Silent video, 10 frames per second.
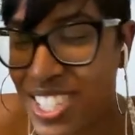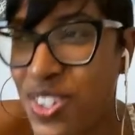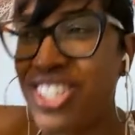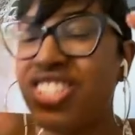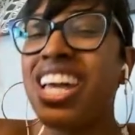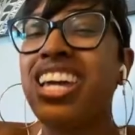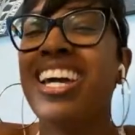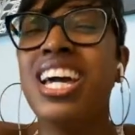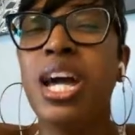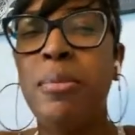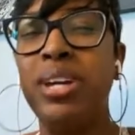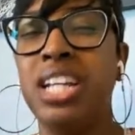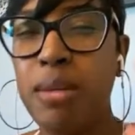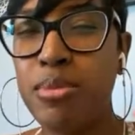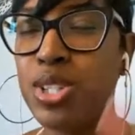So it's just like being
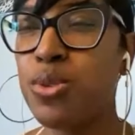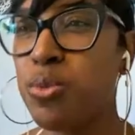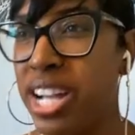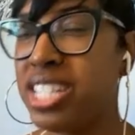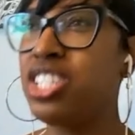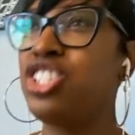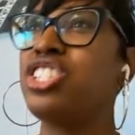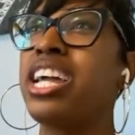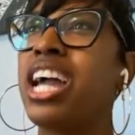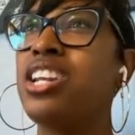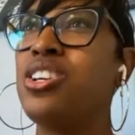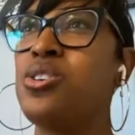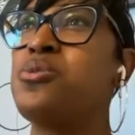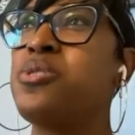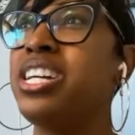able to rest. It's just like, I
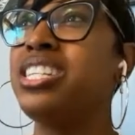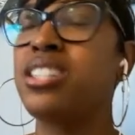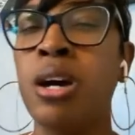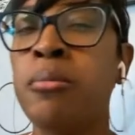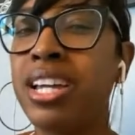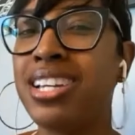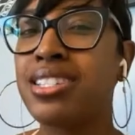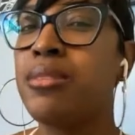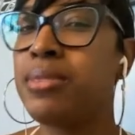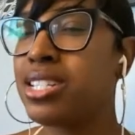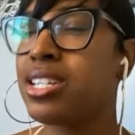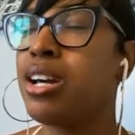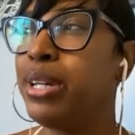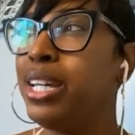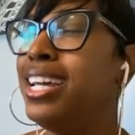know it's coming, it's coming, it's
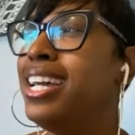coming.